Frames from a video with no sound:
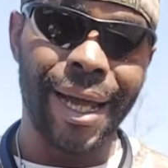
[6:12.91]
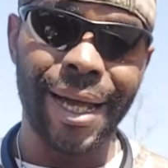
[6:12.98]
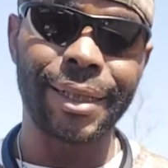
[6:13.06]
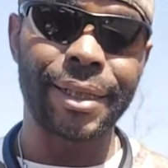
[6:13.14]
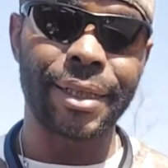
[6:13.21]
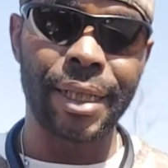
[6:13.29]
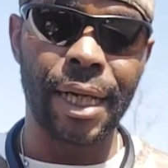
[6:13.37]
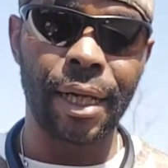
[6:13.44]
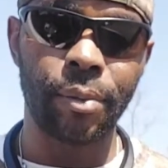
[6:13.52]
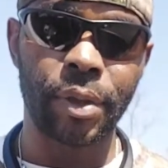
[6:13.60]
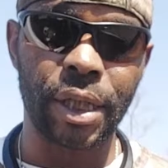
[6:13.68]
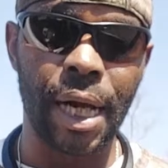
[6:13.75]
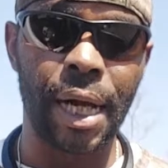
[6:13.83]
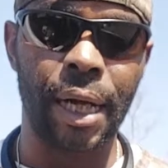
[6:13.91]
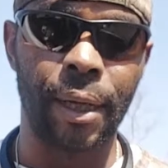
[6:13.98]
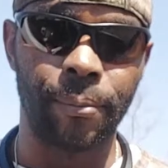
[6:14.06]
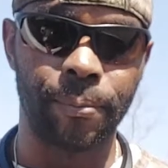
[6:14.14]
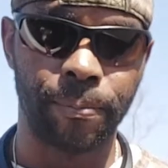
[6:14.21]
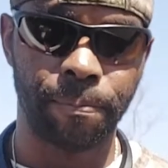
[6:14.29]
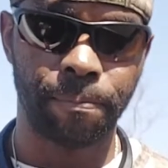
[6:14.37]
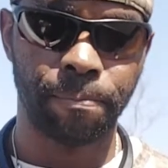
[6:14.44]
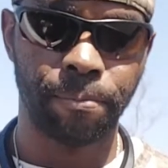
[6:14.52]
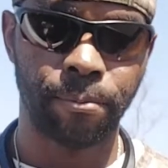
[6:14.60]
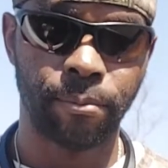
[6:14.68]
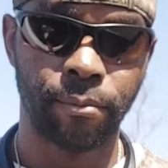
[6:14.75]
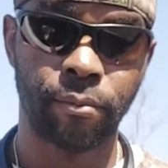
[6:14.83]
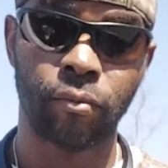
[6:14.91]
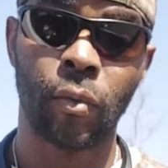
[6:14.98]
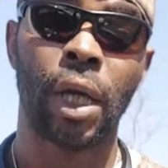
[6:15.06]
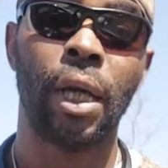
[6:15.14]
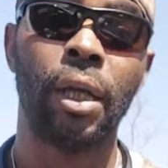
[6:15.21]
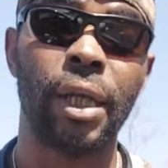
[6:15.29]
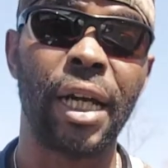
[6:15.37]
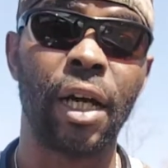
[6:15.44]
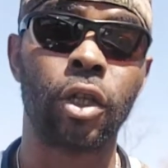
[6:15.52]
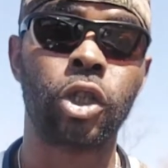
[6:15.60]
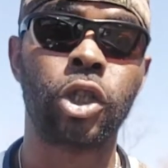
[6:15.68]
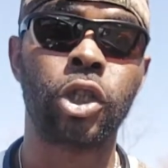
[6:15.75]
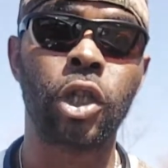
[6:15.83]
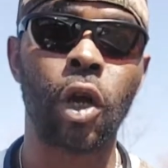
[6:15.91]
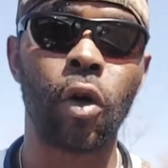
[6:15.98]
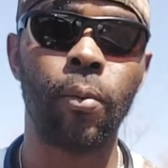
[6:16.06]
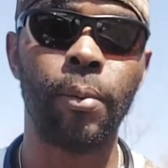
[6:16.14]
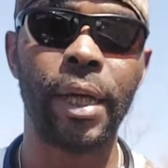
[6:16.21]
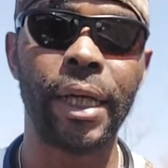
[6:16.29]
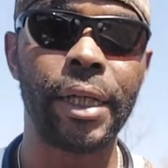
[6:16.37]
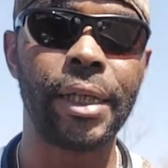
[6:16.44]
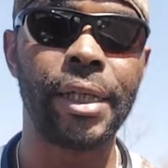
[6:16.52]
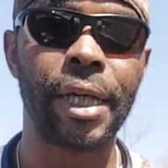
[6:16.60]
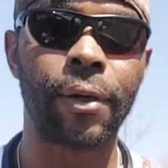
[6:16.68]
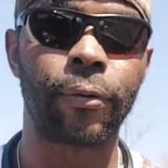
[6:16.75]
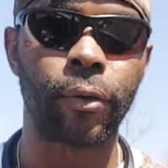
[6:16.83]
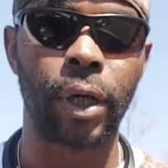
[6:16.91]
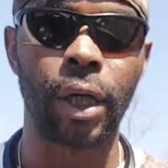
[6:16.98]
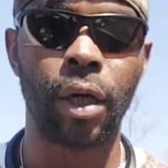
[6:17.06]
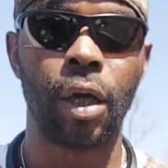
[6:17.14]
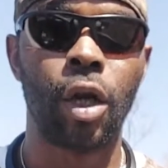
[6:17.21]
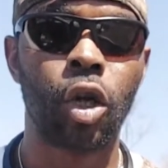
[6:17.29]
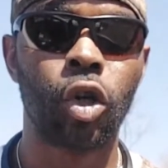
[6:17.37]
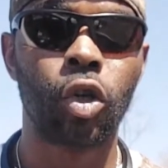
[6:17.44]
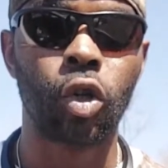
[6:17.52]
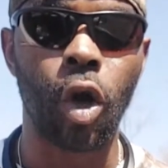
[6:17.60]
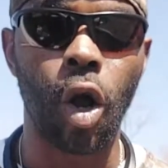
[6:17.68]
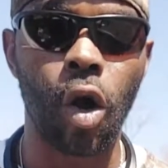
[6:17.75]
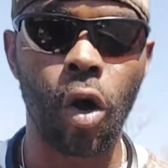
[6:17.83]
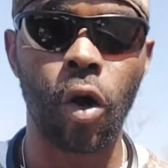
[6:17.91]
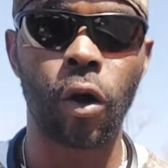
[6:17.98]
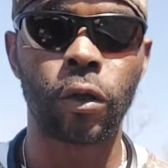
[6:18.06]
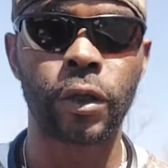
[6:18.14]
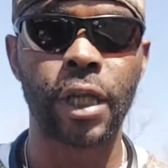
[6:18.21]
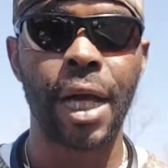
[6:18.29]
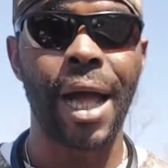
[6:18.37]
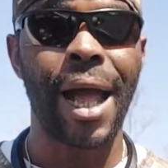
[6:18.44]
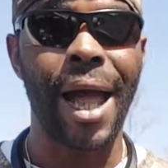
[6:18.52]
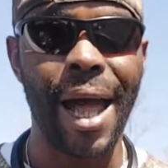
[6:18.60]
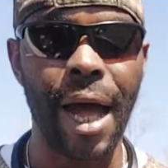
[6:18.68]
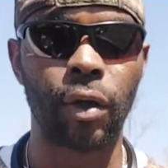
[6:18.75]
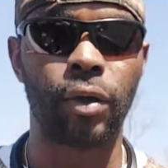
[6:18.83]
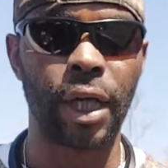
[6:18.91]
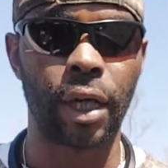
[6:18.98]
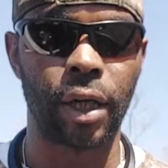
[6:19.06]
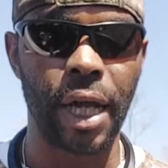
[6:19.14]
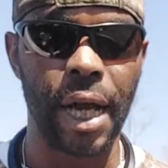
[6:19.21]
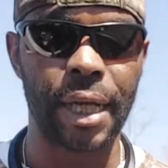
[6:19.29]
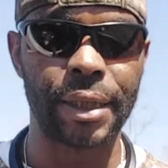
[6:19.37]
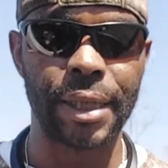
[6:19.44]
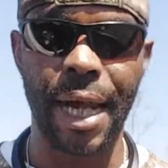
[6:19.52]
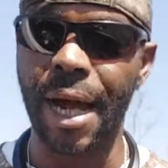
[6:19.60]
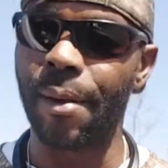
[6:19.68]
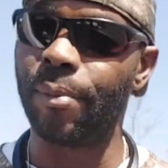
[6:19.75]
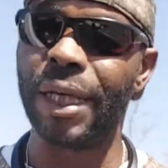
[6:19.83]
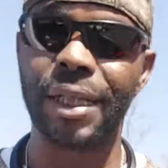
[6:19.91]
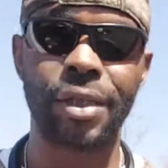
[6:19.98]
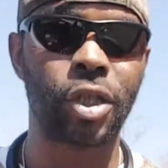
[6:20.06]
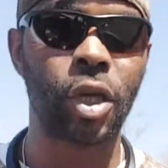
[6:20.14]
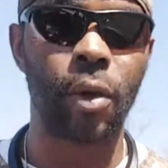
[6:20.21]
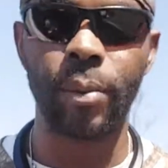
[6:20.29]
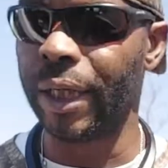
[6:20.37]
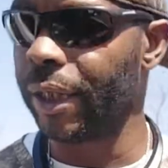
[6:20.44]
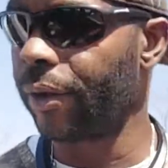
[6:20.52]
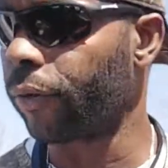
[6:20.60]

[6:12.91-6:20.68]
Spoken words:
at the same time, there are so many different crawls out there, guys. I mean, so many